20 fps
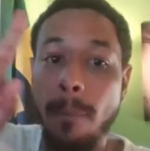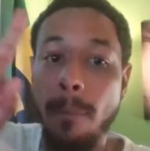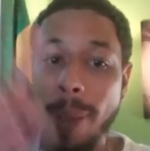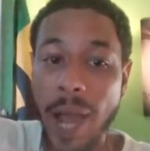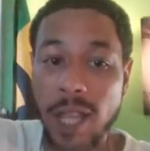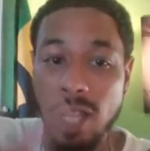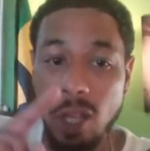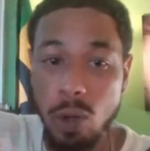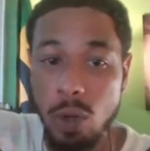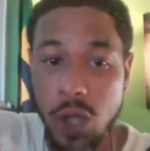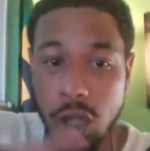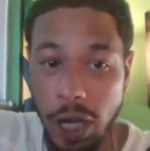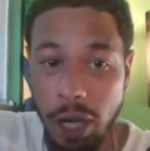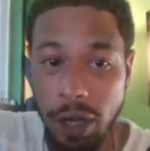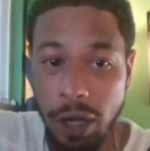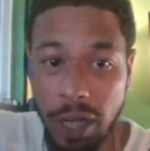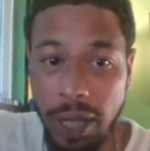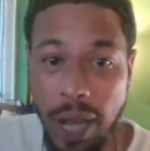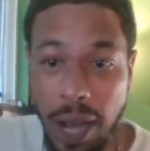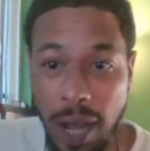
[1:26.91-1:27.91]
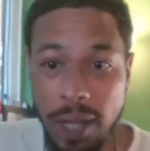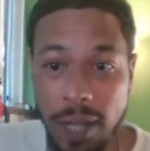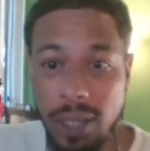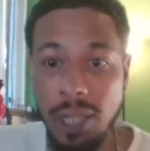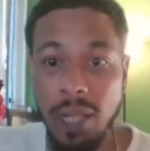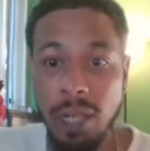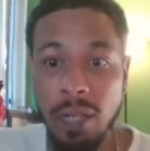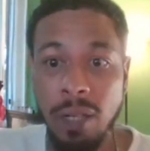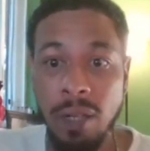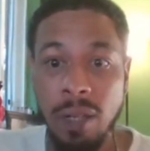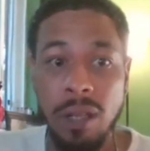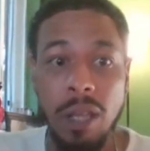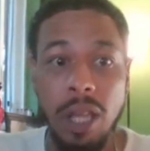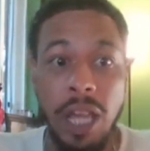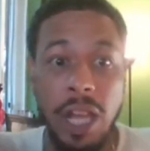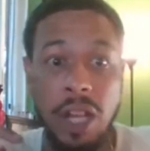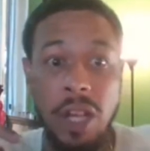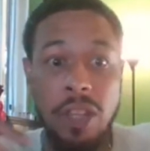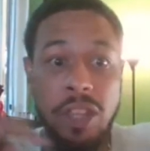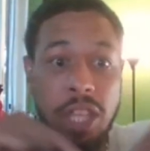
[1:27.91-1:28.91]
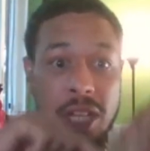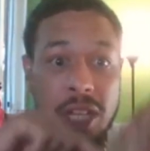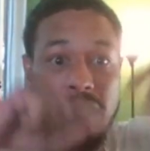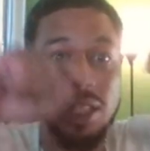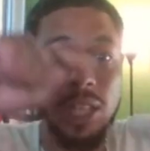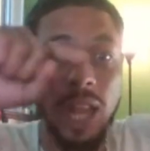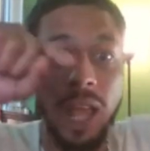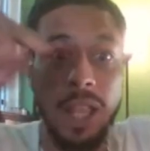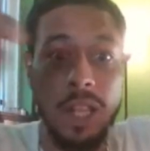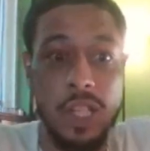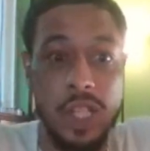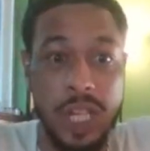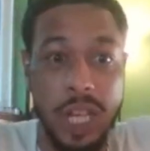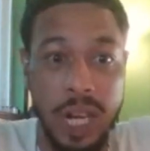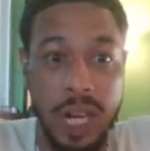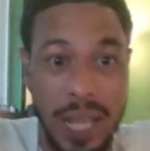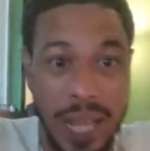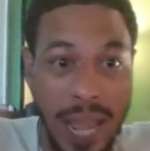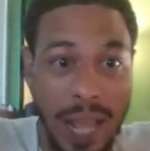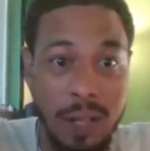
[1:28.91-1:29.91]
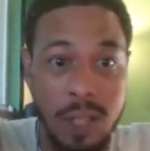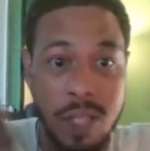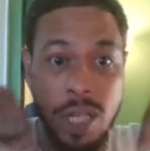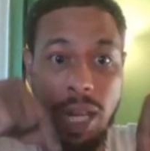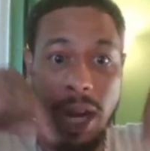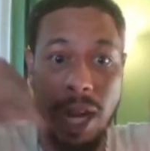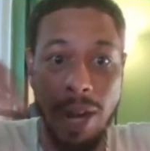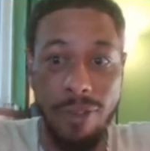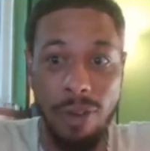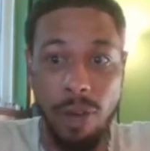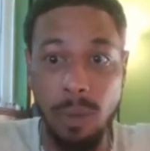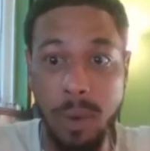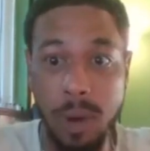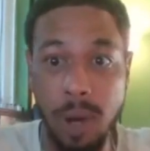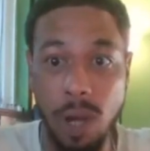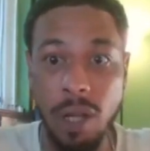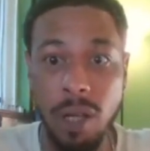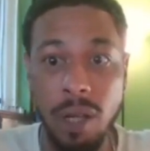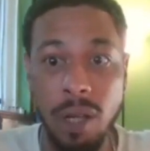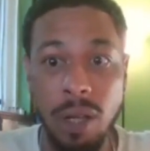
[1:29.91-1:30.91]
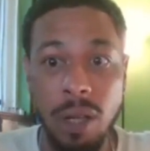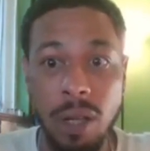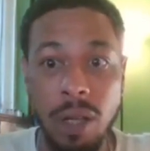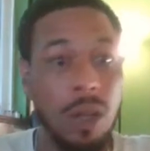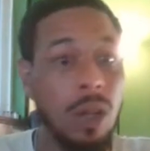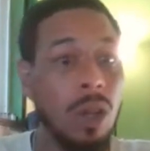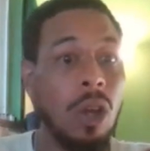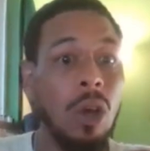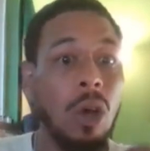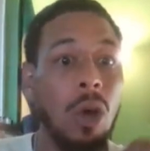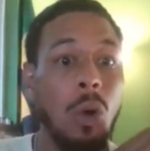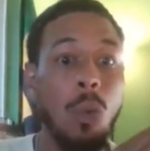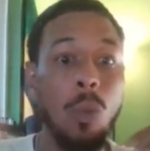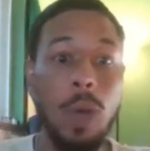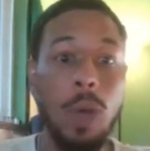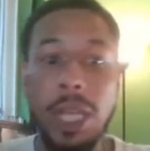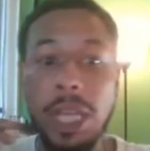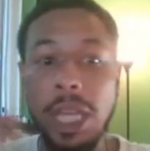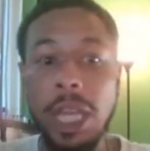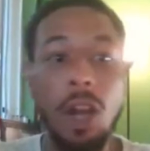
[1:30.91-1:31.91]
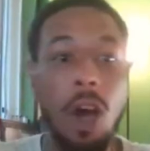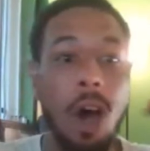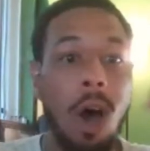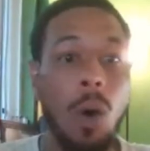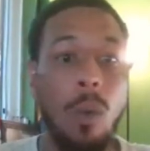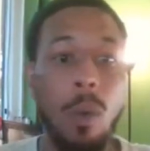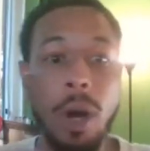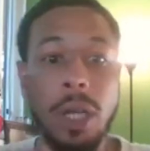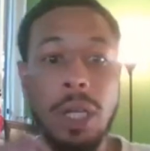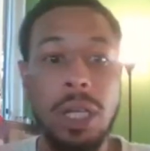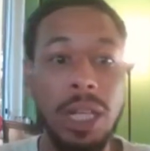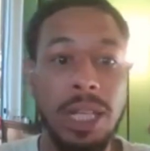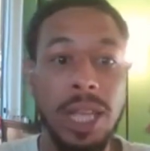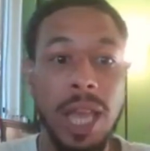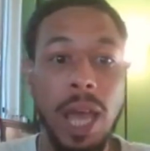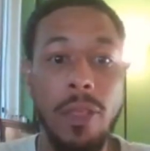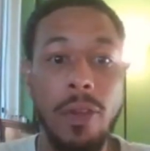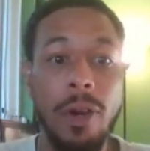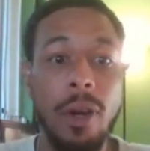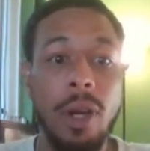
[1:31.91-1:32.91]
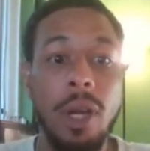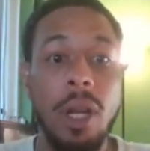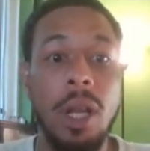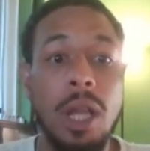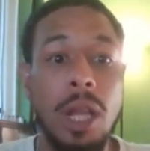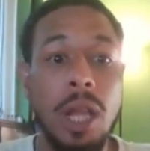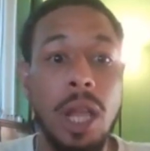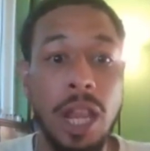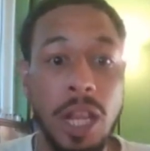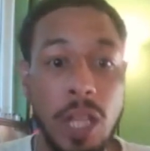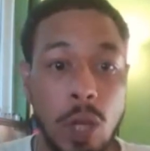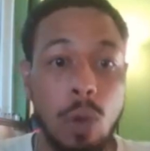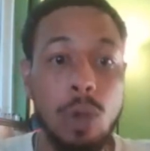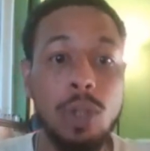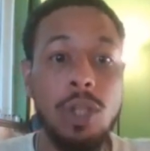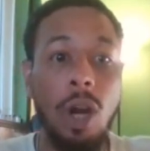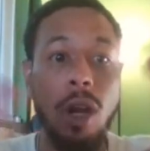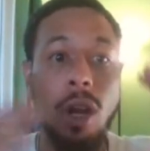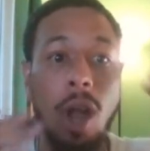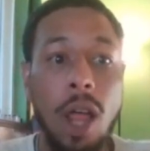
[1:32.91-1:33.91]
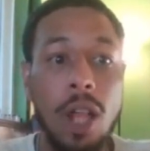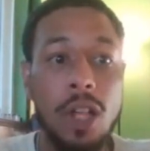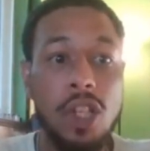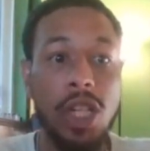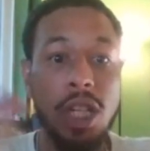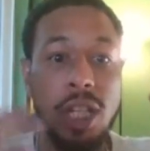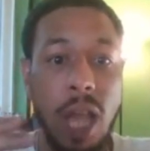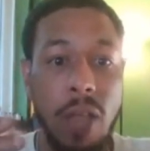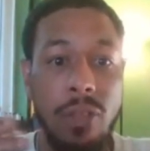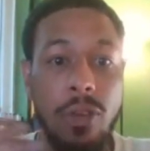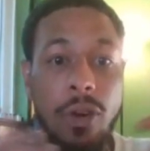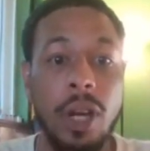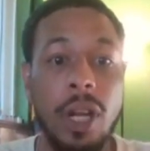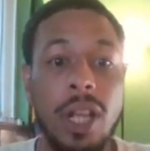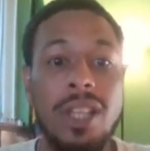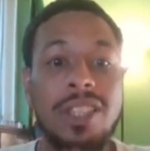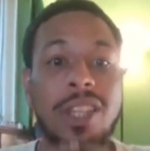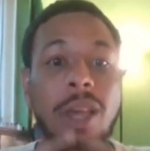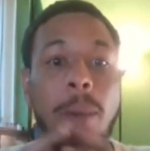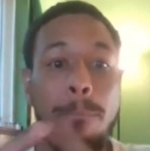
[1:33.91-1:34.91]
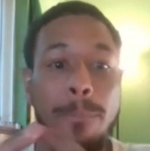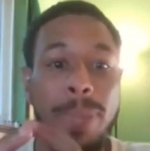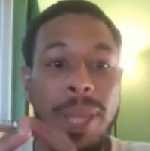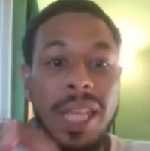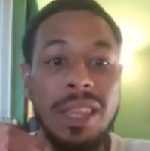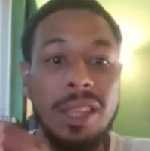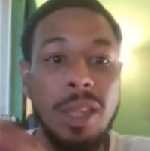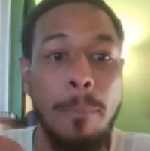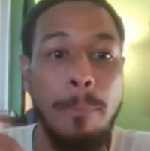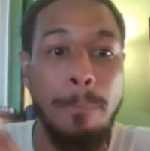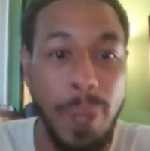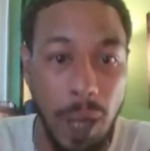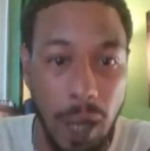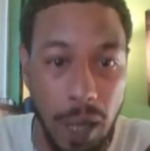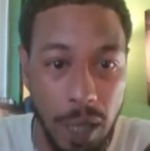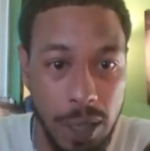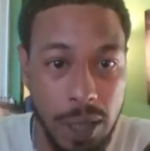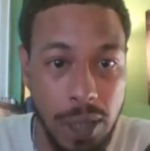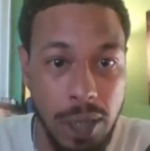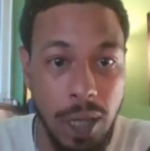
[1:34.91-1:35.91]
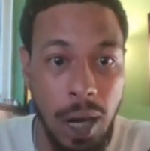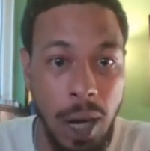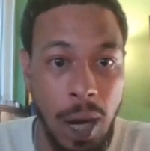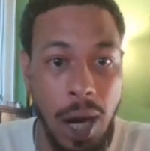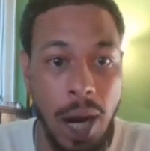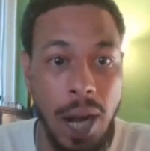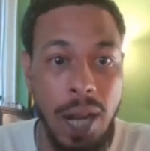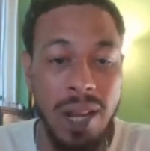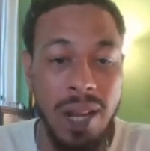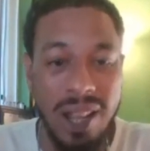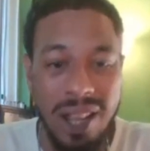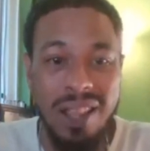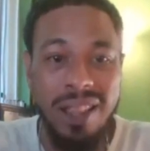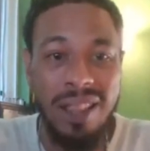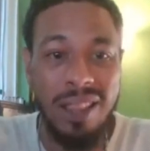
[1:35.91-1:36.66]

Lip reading: By you sharing the content and this knowledge getting out to everyone, we can all work together and use our knowledge together to beat the books, all right?